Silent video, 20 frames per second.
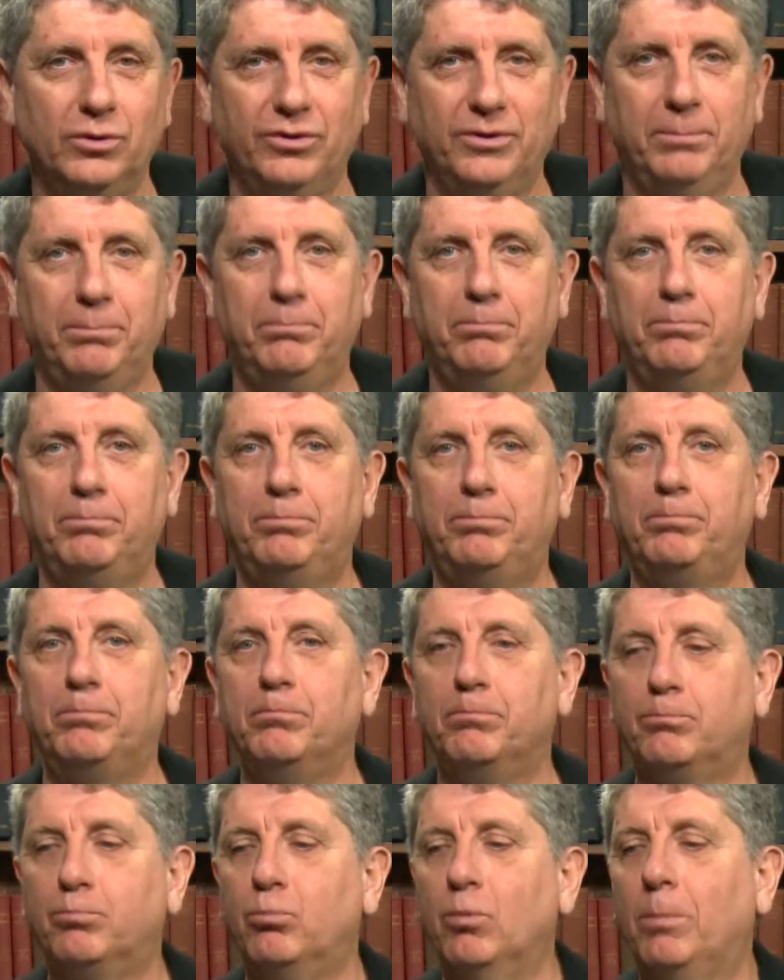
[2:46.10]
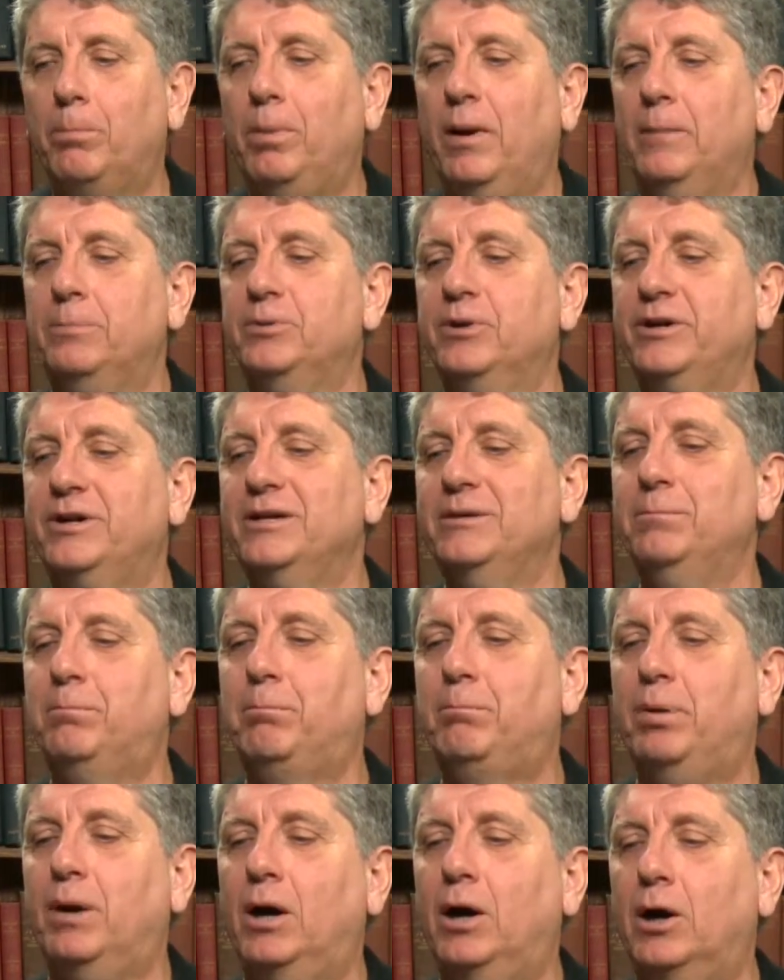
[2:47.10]
the Republican
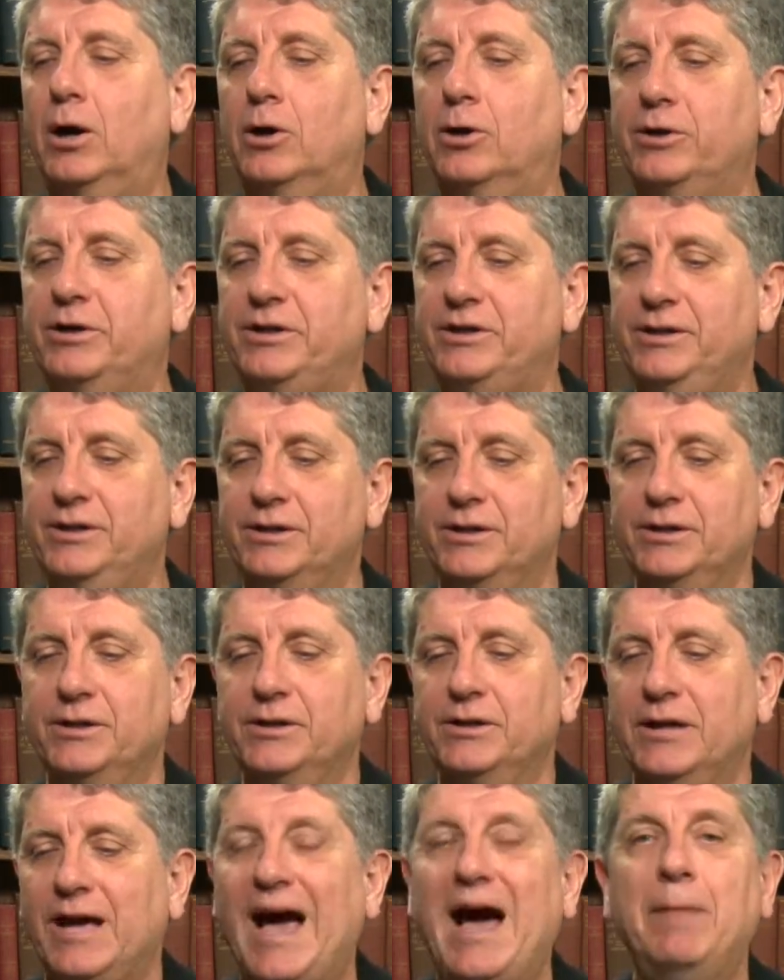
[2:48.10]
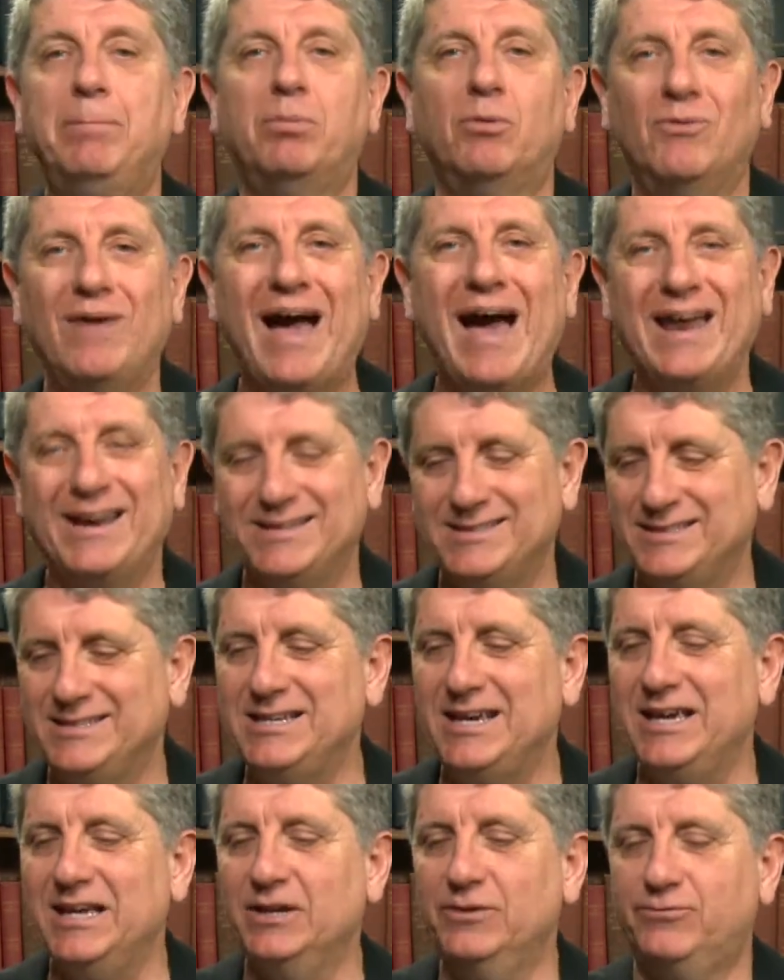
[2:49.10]
Party apparatus, the
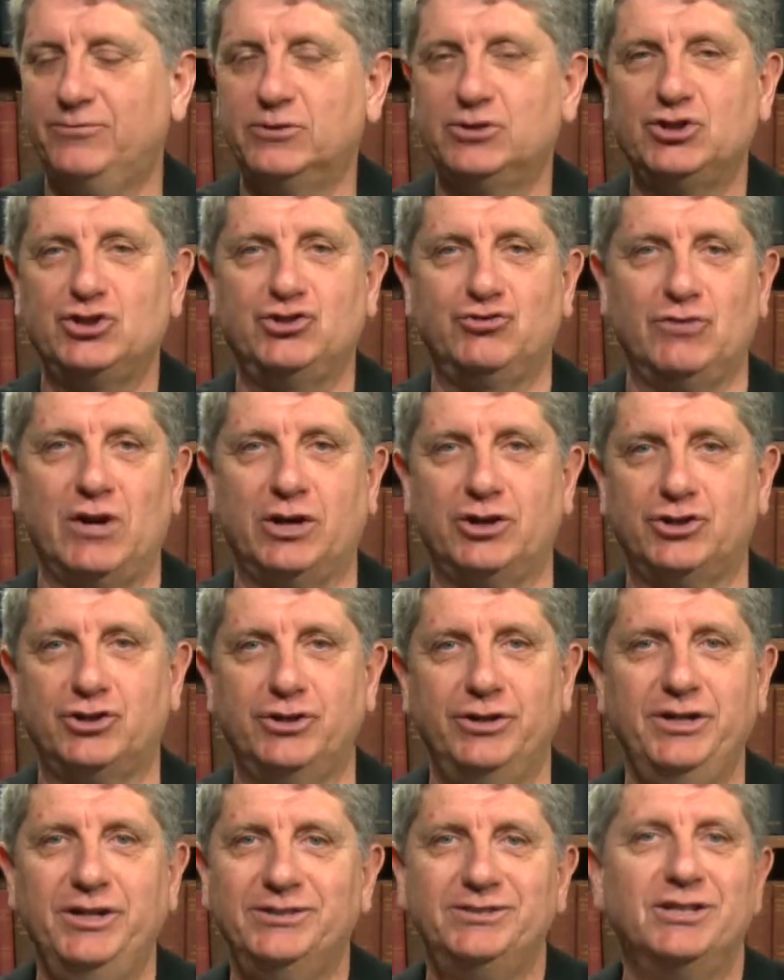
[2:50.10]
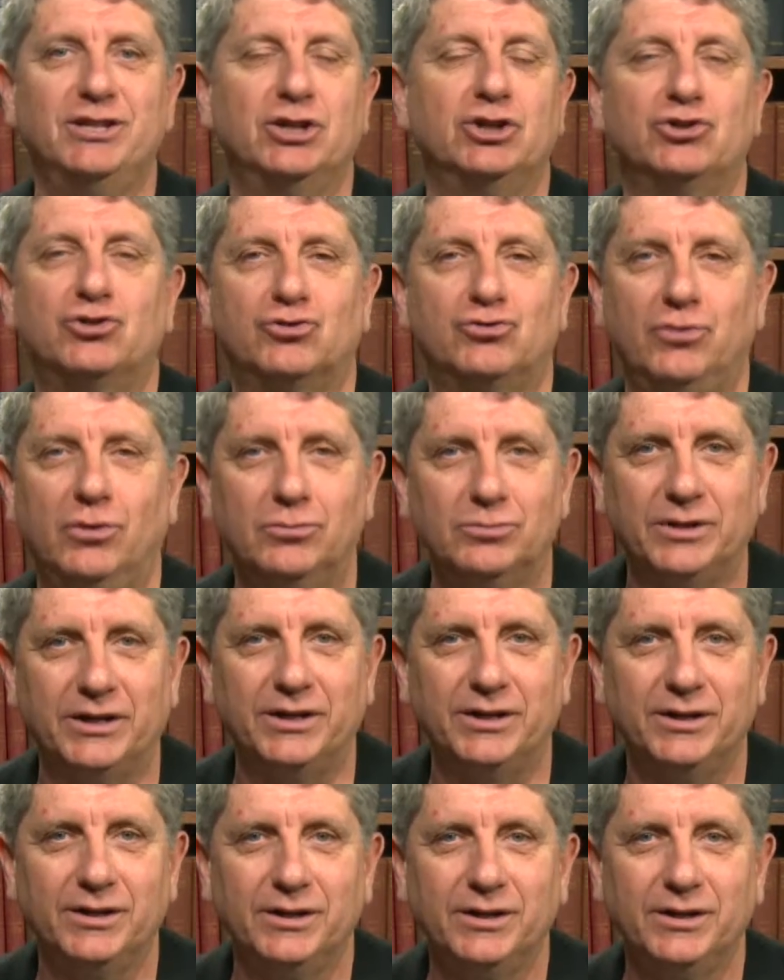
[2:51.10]
infrastructure. He doesn't control it.